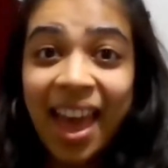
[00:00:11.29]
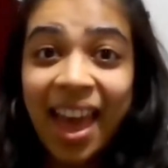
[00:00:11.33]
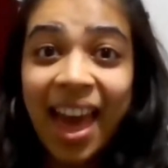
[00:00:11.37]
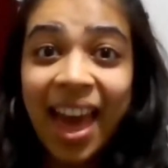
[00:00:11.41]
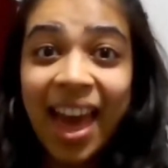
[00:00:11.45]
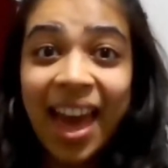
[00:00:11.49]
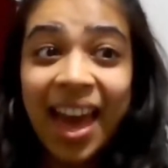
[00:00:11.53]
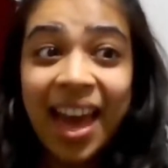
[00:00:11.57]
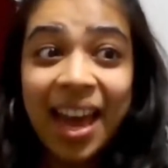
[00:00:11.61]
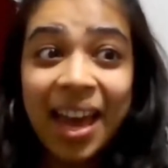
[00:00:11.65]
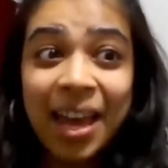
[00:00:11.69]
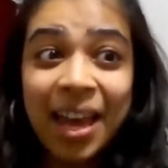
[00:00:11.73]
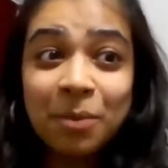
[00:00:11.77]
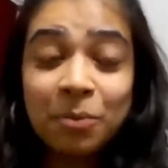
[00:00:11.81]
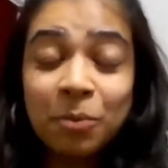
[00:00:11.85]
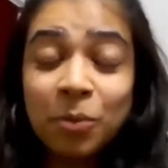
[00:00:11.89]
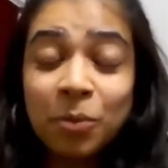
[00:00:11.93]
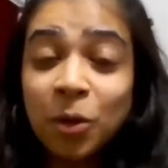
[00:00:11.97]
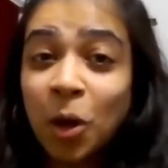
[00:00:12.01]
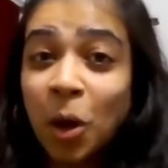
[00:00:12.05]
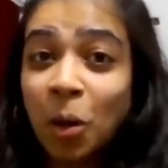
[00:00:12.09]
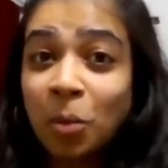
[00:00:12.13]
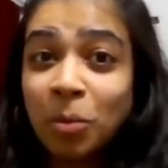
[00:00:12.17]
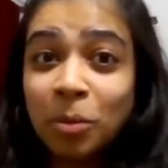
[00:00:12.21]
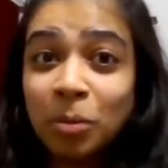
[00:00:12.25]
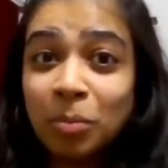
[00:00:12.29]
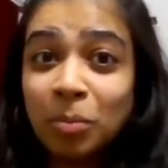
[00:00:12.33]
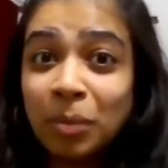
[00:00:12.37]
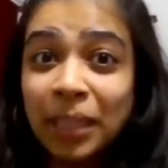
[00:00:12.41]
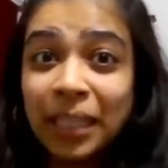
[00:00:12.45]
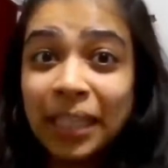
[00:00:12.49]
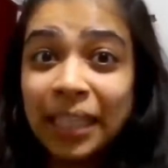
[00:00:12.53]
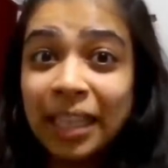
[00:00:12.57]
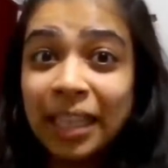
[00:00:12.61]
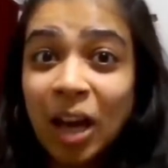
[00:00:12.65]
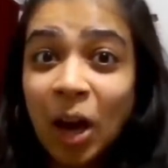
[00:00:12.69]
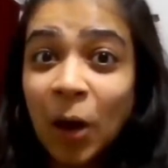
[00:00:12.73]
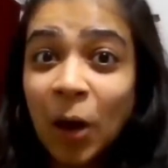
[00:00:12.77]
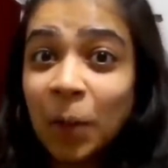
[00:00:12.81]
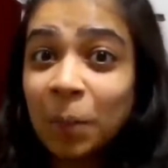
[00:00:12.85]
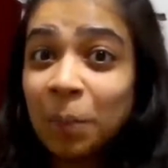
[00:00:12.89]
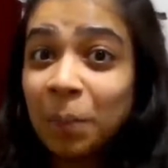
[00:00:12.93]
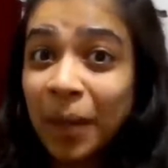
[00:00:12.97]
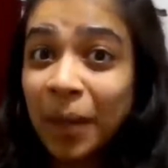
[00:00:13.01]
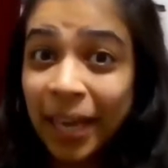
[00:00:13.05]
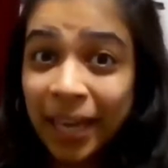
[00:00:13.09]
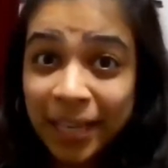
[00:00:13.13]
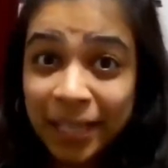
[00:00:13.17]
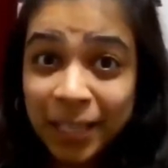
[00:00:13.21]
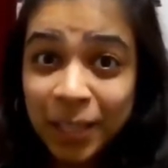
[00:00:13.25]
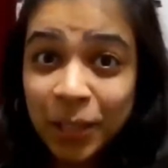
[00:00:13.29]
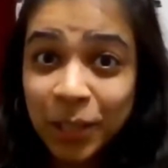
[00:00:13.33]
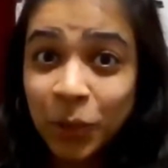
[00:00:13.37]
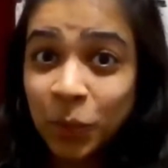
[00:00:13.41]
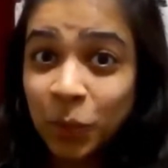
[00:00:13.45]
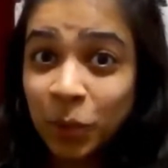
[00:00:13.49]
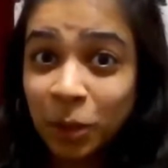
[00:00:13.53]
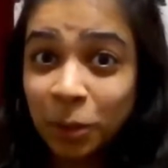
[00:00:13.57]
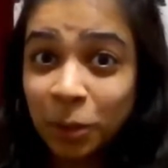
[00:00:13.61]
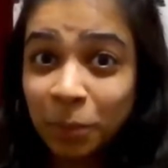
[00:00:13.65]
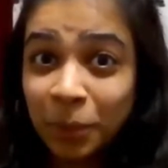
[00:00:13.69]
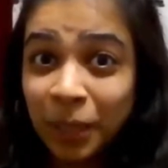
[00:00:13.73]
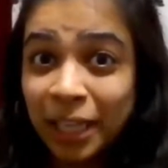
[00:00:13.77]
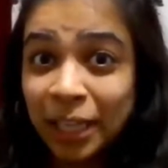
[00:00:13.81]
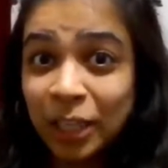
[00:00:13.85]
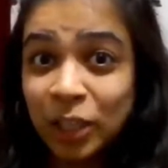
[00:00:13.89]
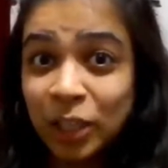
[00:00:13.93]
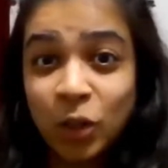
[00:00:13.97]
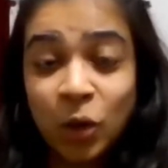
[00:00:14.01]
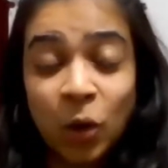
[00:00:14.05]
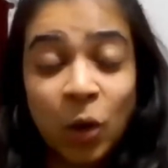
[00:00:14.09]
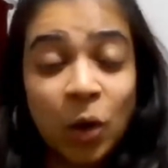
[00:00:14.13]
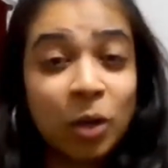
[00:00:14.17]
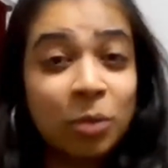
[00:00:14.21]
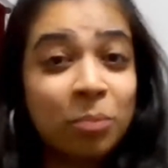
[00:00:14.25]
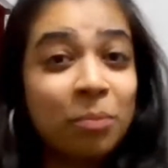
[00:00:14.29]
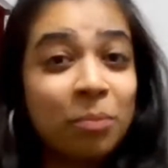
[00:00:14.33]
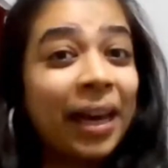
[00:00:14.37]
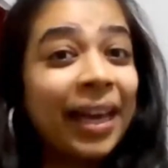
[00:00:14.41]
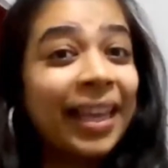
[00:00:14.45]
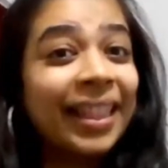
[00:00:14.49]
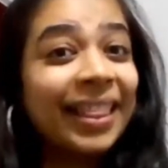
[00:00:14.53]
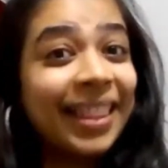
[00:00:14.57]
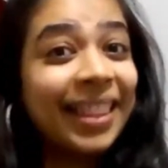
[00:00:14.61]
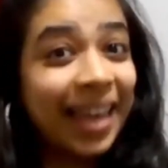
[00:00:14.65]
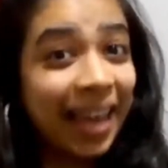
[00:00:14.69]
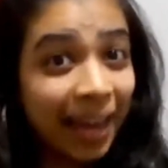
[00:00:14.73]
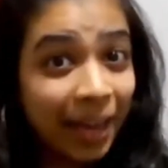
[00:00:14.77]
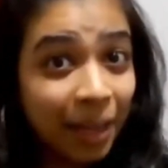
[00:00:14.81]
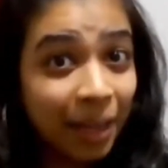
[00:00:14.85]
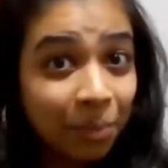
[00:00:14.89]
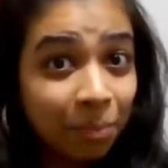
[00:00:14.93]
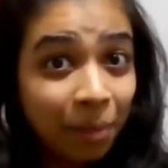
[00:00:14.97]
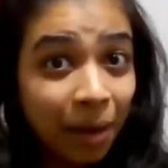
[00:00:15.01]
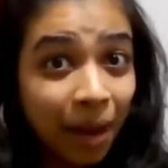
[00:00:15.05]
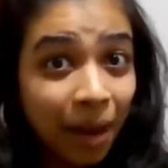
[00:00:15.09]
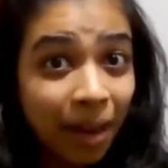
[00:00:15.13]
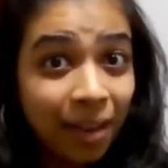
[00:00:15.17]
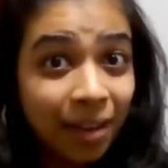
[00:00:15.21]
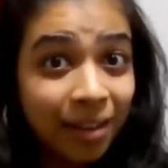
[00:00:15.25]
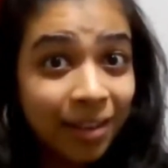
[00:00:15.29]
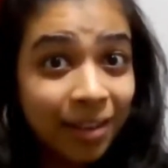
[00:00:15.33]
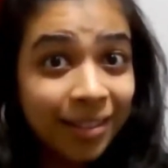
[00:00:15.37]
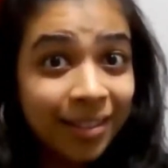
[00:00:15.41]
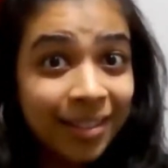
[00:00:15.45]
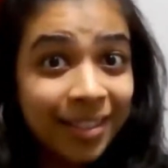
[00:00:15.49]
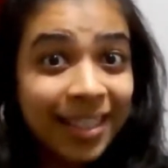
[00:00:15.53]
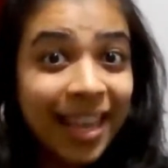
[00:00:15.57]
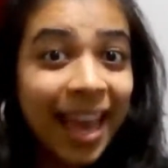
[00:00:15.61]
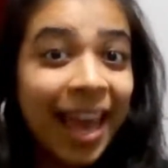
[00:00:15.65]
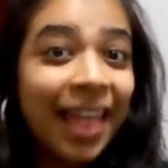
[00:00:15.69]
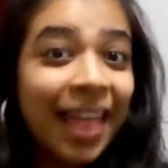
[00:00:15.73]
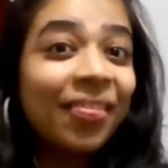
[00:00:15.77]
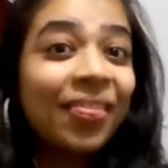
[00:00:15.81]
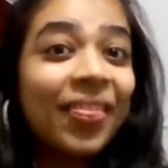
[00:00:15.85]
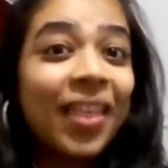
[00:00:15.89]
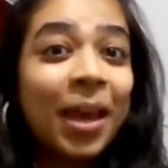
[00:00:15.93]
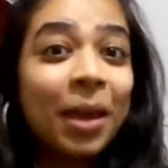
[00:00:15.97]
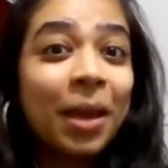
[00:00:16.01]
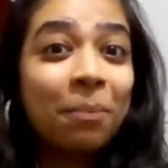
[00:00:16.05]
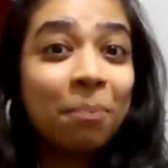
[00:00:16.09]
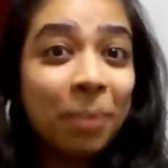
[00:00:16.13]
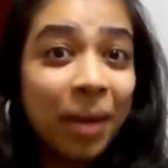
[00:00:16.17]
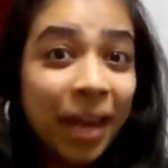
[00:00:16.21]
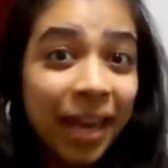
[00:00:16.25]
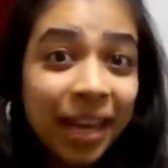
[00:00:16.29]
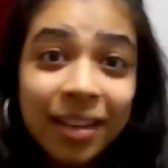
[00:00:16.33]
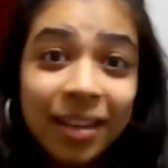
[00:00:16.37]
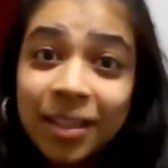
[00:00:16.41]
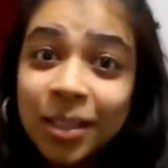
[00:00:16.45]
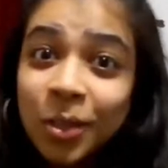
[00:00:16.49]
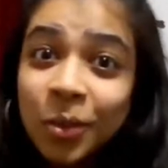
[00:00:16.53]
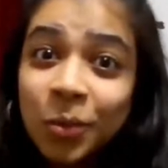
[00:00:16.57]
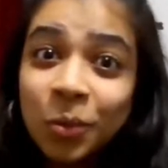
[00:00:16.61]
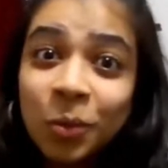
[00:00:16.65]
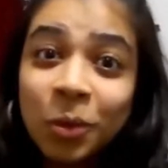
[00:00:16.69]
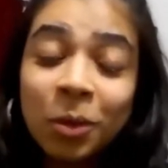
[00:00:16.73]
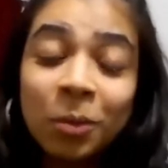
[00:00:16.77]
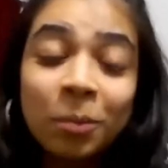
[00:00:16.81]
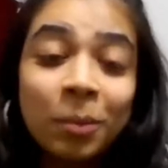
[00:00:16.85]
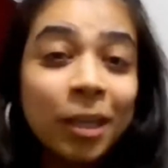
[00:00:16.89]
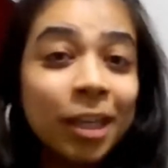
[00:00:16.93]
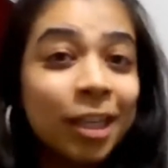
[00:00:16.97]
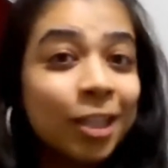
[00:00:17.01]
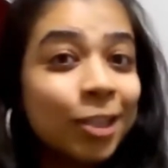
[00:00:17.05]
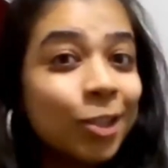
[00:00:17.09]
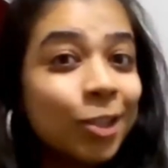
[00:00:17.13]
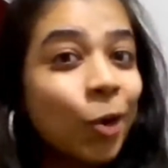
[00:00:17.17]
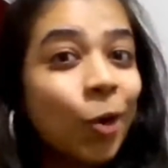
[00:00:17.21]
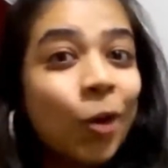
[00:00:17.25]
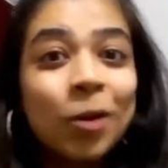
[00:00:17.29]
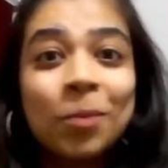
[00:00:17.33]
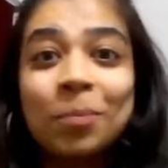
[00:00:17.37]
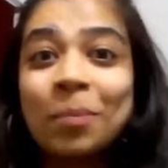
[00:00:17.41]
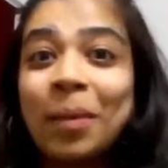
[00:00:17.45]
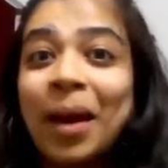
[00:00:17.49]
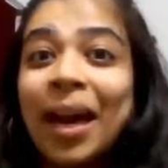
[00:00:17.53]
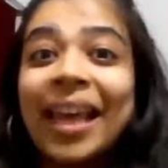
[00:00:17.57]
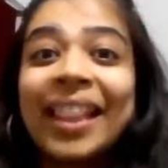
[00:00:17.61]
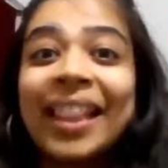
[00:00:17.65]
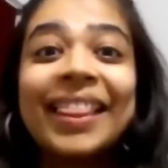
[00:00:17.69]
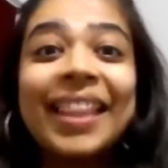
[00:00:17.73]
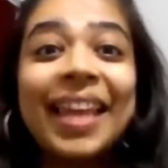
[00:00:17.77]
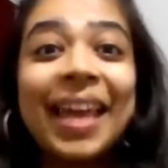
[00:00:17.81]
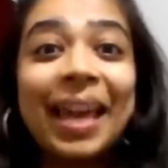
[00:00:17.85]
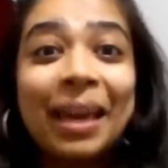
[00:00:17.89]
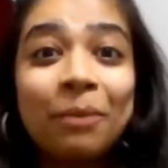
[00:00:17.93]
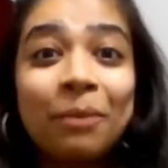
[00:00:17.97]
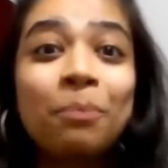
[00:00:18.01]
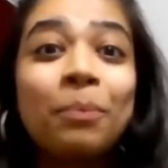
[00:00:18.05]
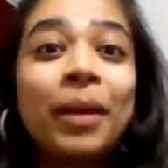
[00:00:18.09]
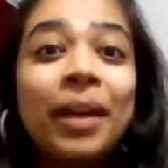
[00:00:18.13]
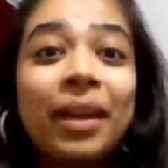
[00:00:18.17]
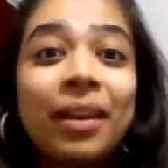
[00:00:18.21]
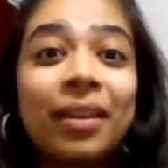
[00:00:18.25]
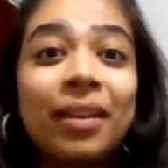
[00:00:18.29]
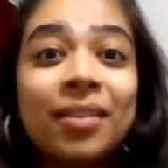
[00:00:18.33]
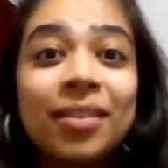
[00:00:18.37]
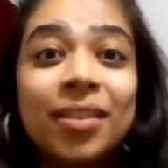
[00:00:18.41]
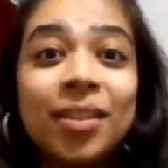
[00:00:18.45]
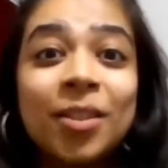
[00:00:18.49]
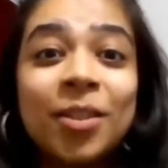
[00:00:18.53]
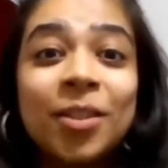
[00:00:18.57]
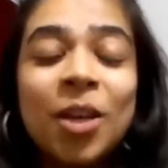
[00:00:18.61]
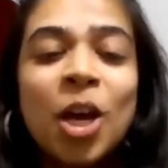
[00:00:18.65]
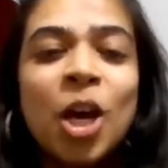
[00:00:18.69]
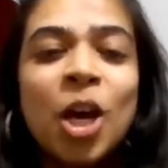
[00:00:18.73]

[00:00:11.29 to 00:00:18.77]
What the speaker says: and probably our parents were being taught by their parents, and their parents were being taught by their parents.